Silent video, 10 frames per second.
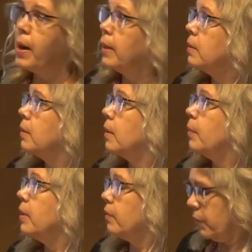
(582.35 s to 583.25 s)
but
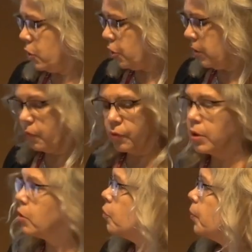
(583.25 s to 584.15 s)
beneficial for
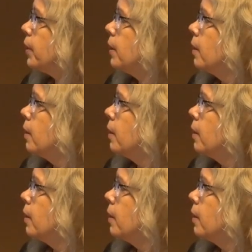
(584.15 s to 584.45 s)
the group.